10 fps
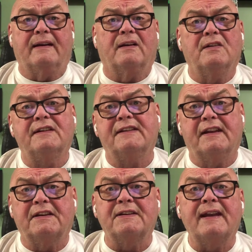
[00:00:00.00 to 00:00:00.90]
a good
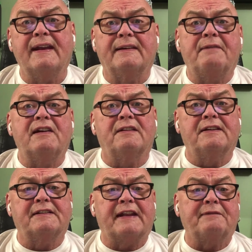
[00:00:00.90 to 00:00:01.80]
citizen and living a
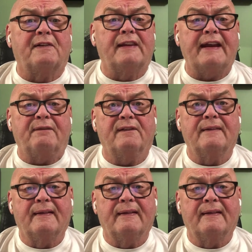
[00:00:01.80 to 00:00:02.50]
successful life.